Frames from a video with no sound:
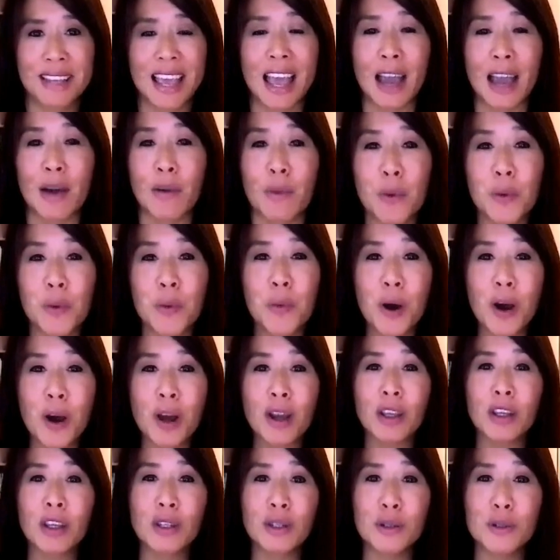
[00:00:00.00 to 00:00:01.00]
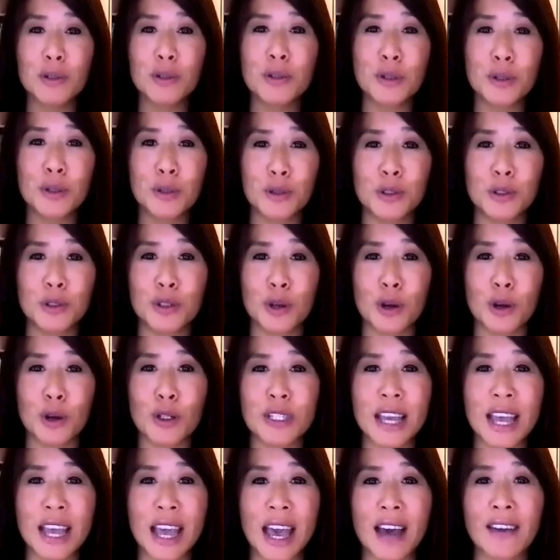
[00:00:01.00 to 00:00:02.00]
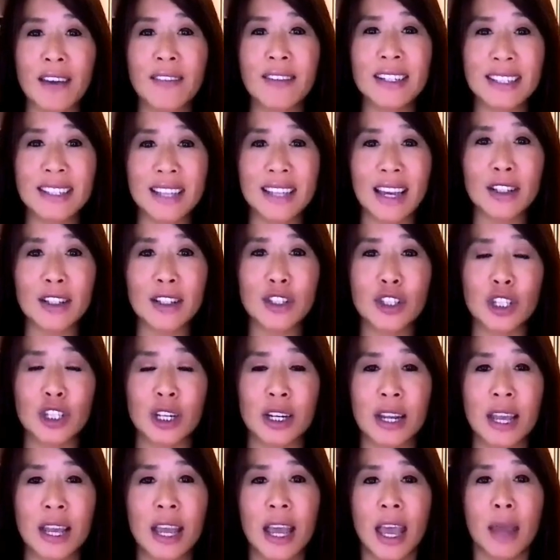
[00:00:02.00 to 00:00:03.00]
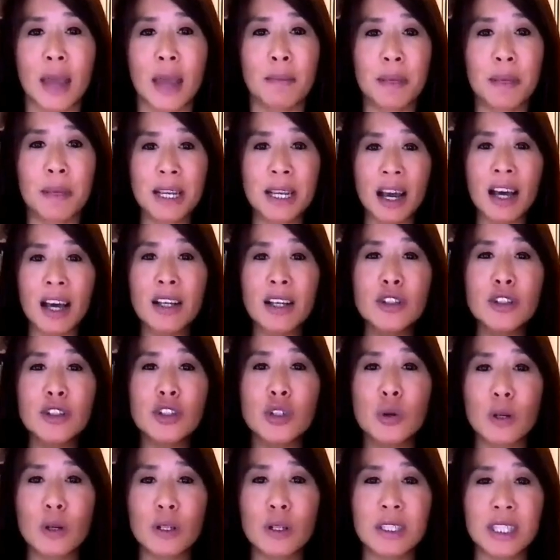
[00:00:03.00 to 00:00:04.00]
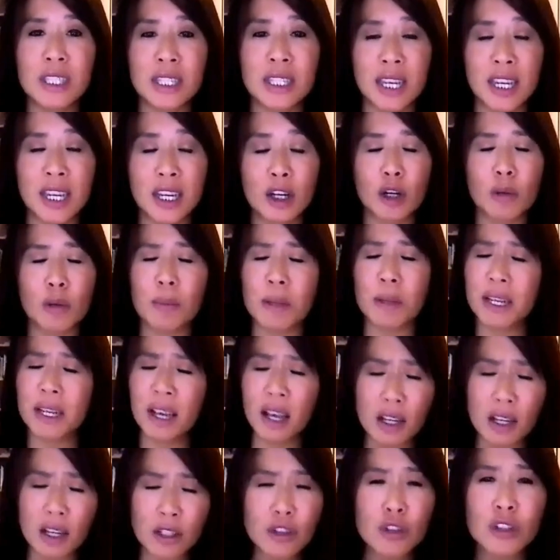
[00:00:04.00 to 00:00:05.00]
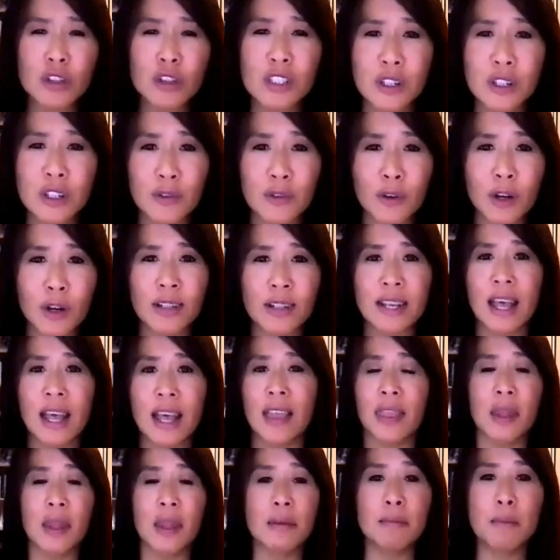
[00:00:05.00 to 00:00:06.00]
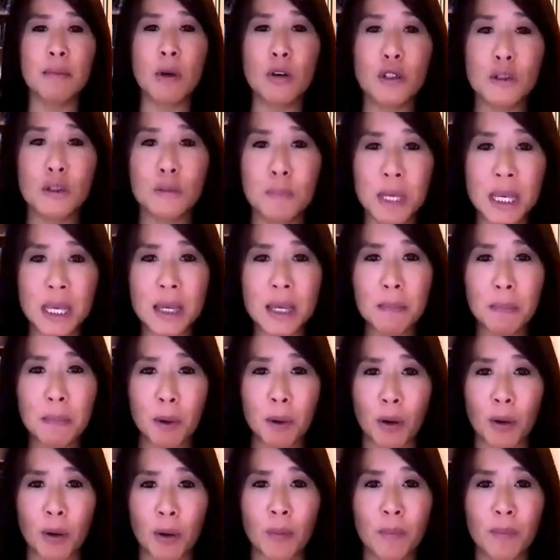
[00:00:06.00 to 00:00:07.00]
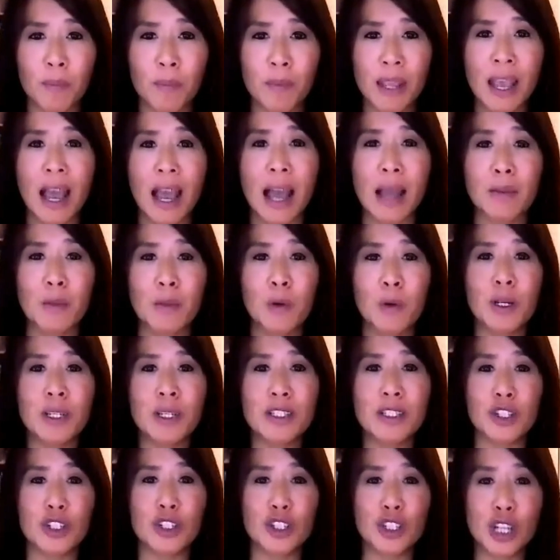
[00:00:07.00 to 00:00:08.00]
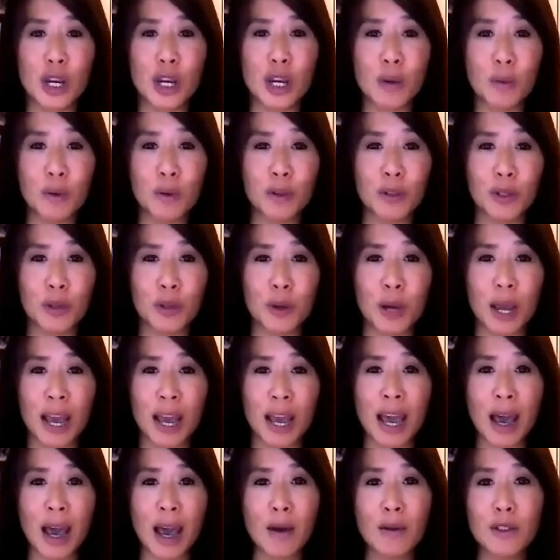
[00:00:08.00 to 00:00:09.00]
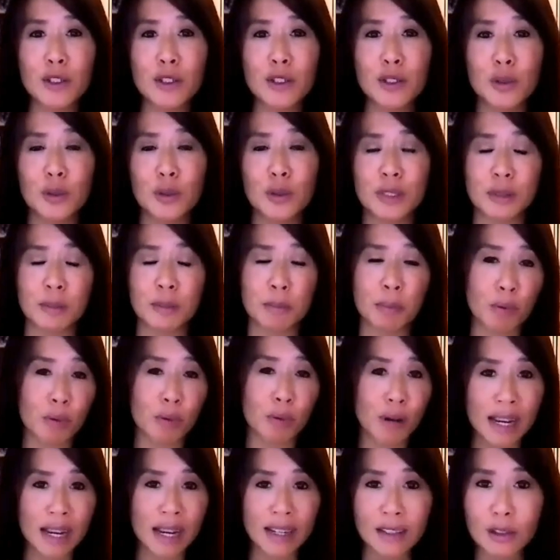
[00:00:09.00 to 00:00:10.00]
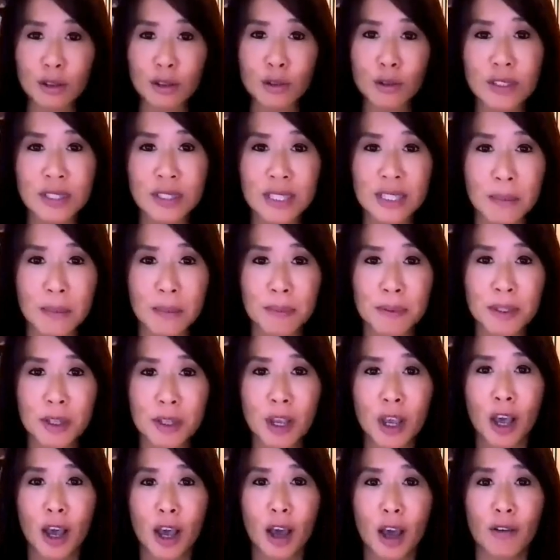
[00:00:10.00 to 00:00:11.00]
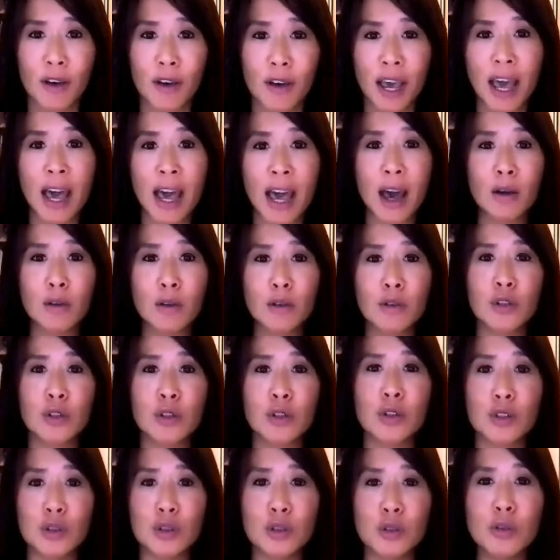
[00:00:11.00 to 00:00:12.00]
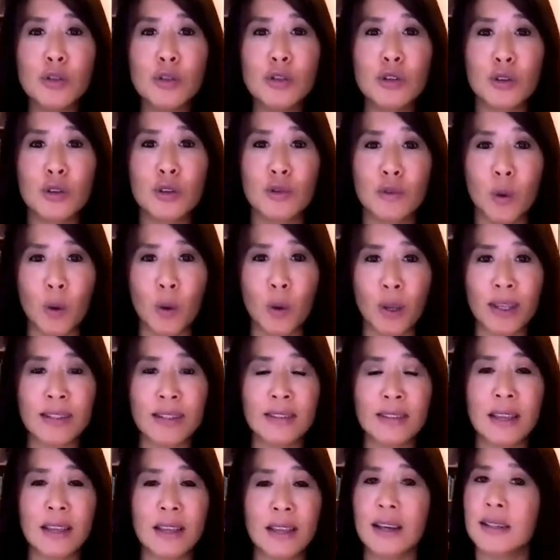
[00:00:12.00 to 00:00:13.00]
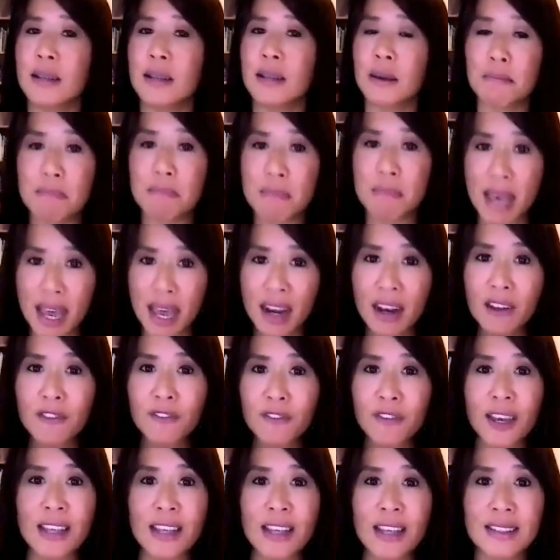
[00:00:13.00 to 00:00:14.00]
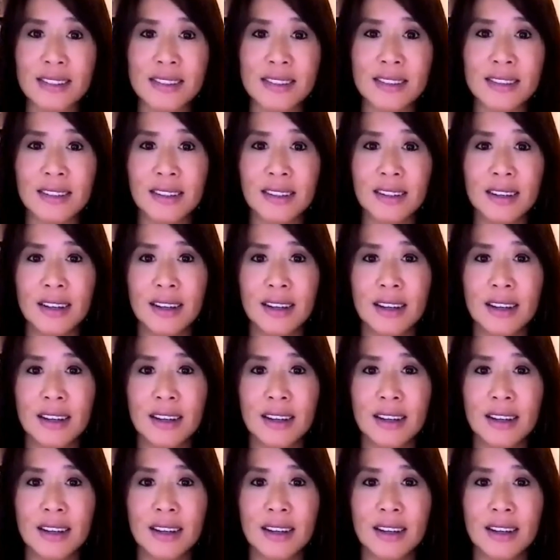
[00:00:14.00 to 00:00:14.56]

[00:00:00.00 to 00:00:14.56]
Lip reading: And we want you to start to have intention. And because you are here, because you're different than most people, I'm going to share with you how to do it, some practical steps of how to use your voice to manifest